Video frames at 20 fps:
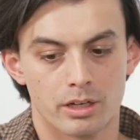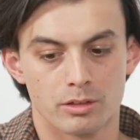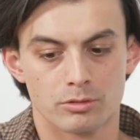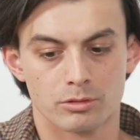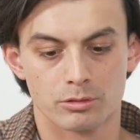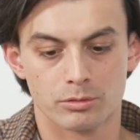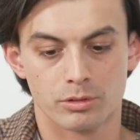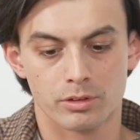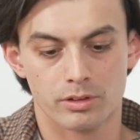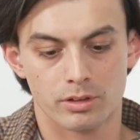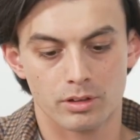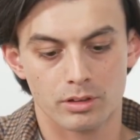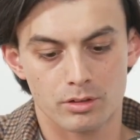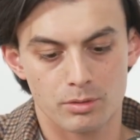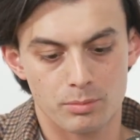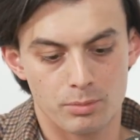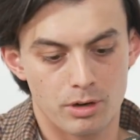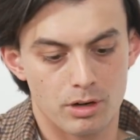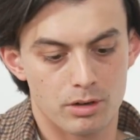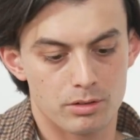and when we think
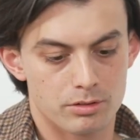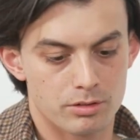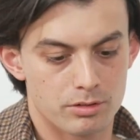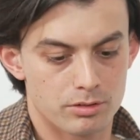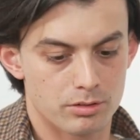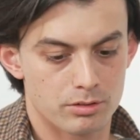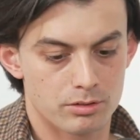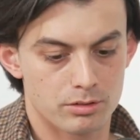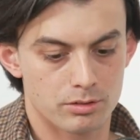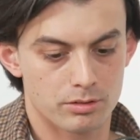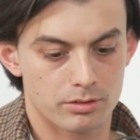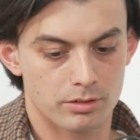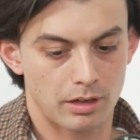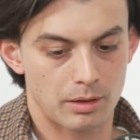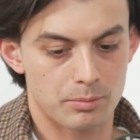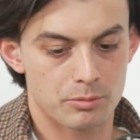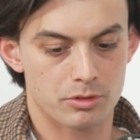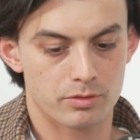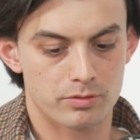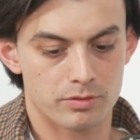about certain
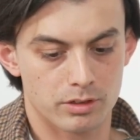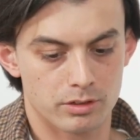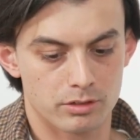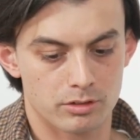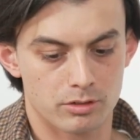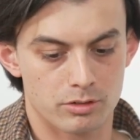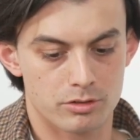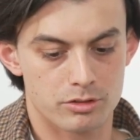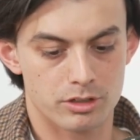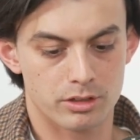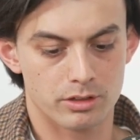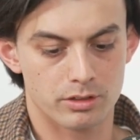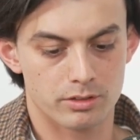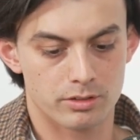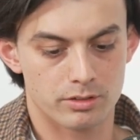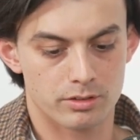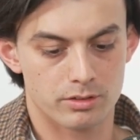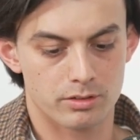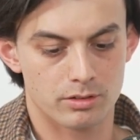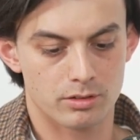types of
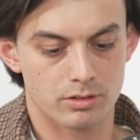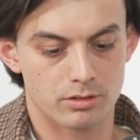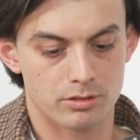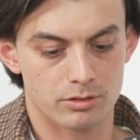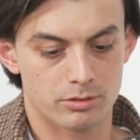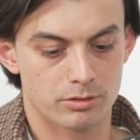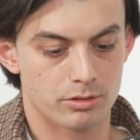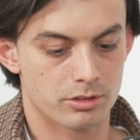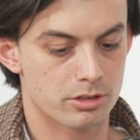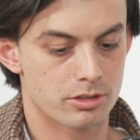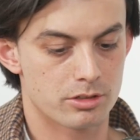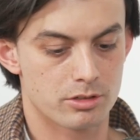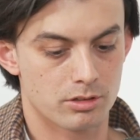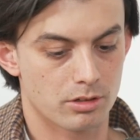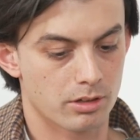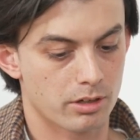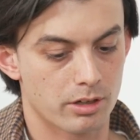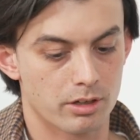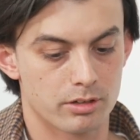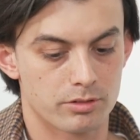technologies, uh, you know, in
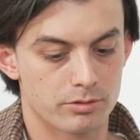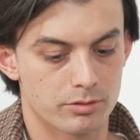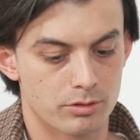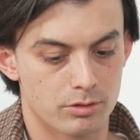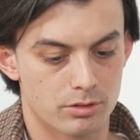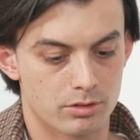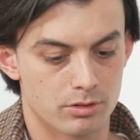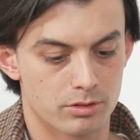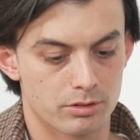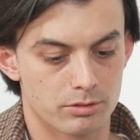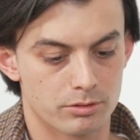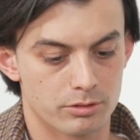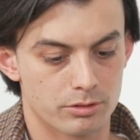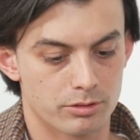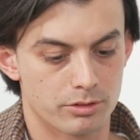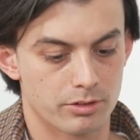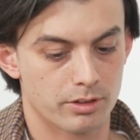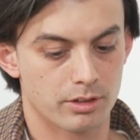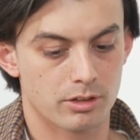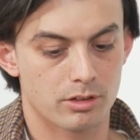digital health or
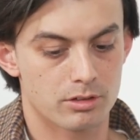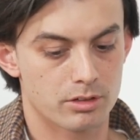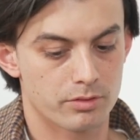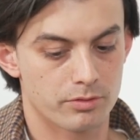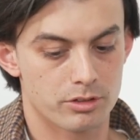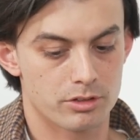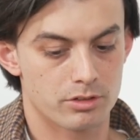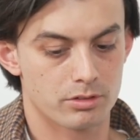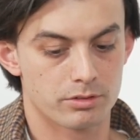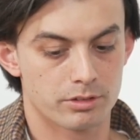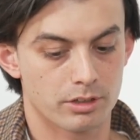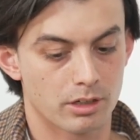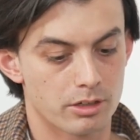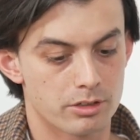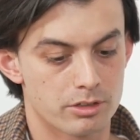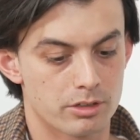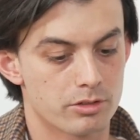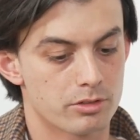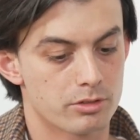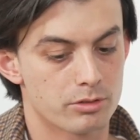using artificial
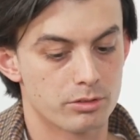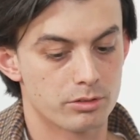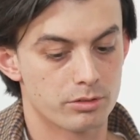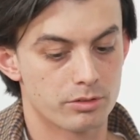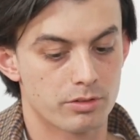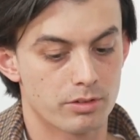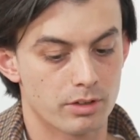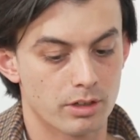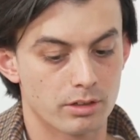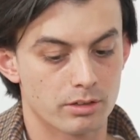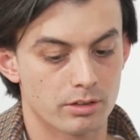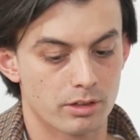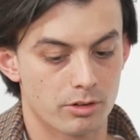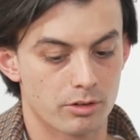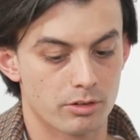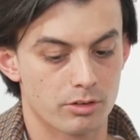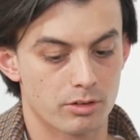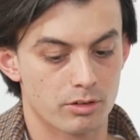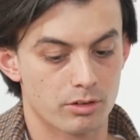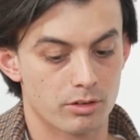intelligence, do you think there
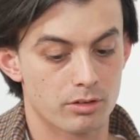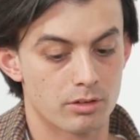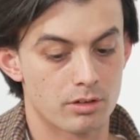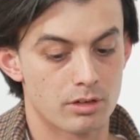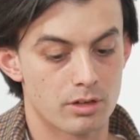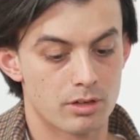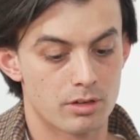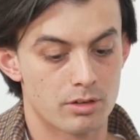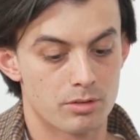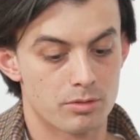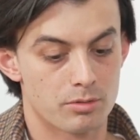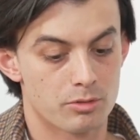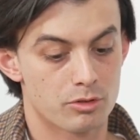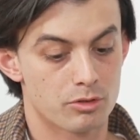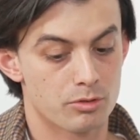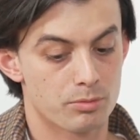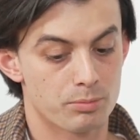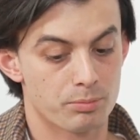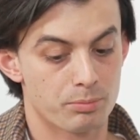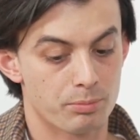is a
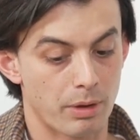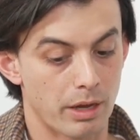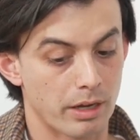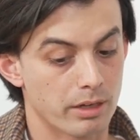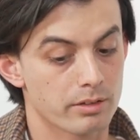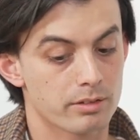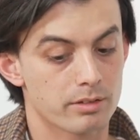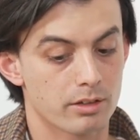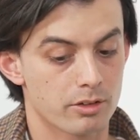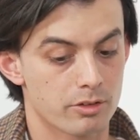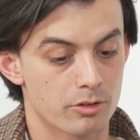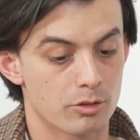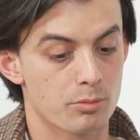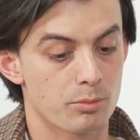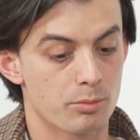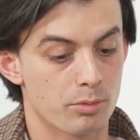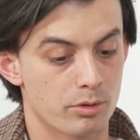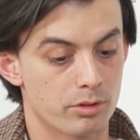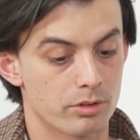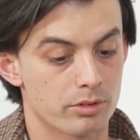space at
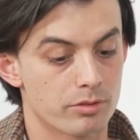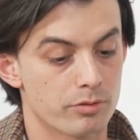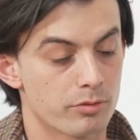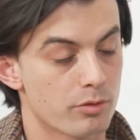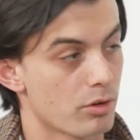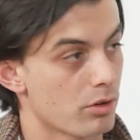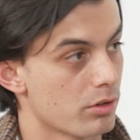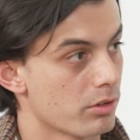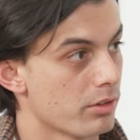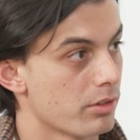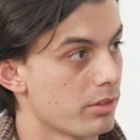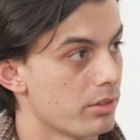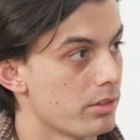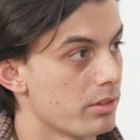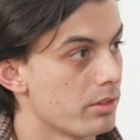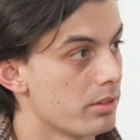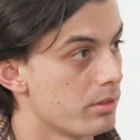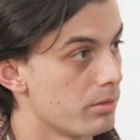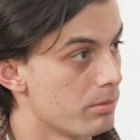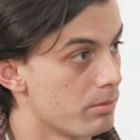some point for
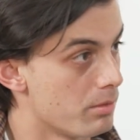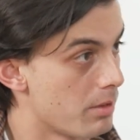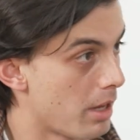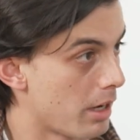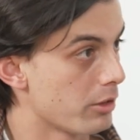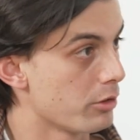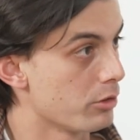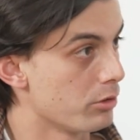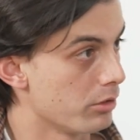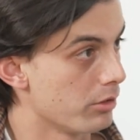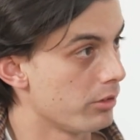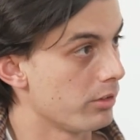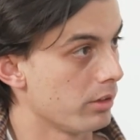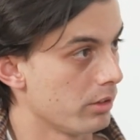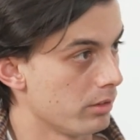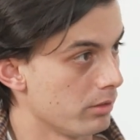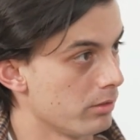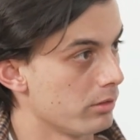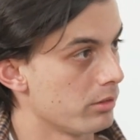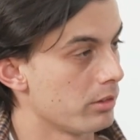oh, yes. used
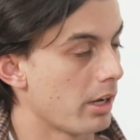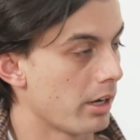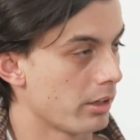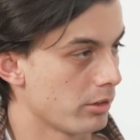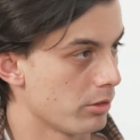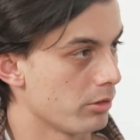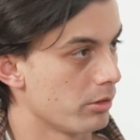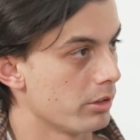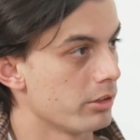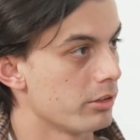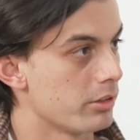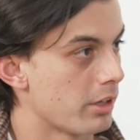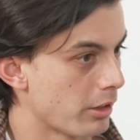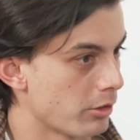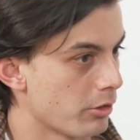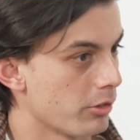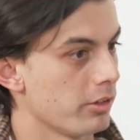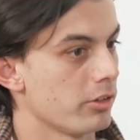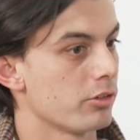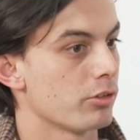in, diagno- in the yeah.
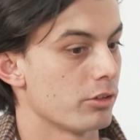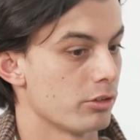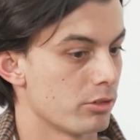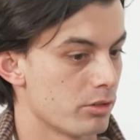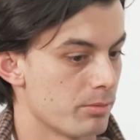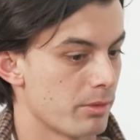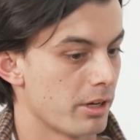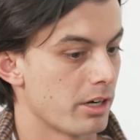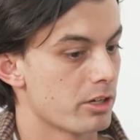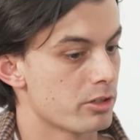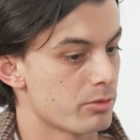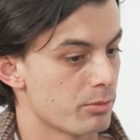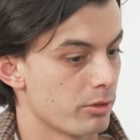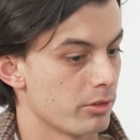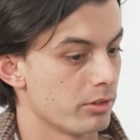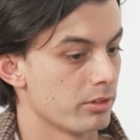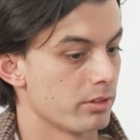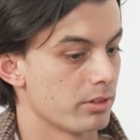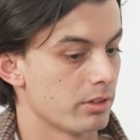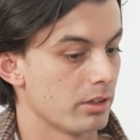diagnosis or in the
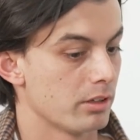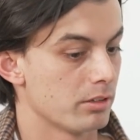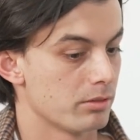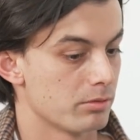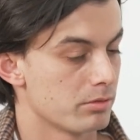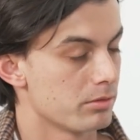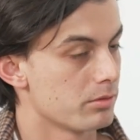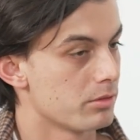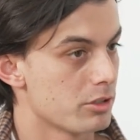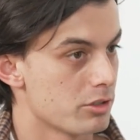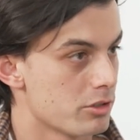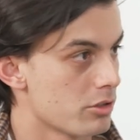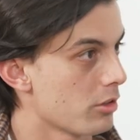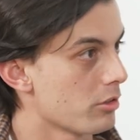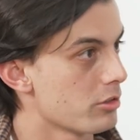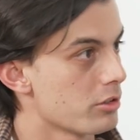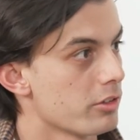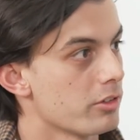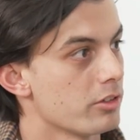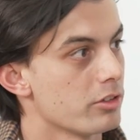management, in
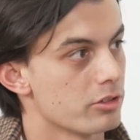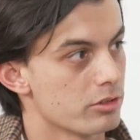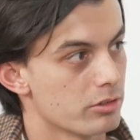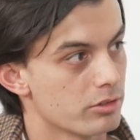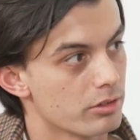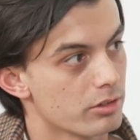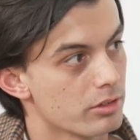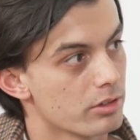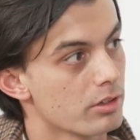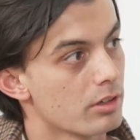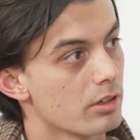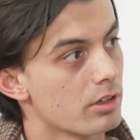discharge decisions?